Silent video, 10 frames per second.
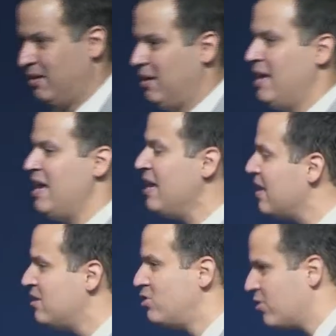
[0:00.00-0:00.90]
He
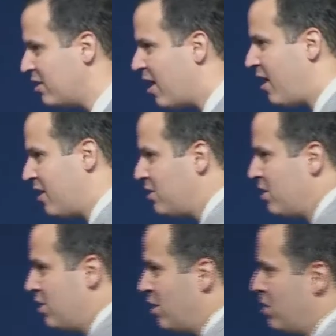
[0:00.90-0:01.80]
is your God.
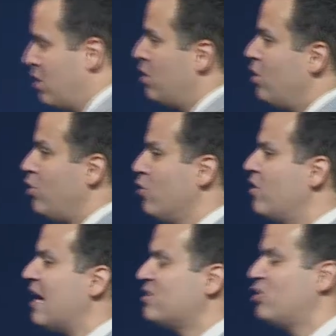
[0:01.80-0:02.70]
You
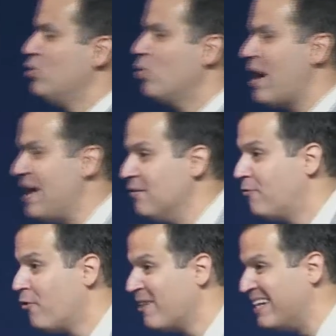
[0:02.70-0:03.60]
got to wait
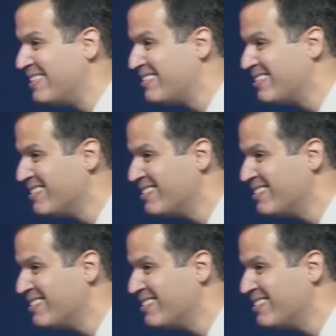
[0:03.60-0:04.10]
for it.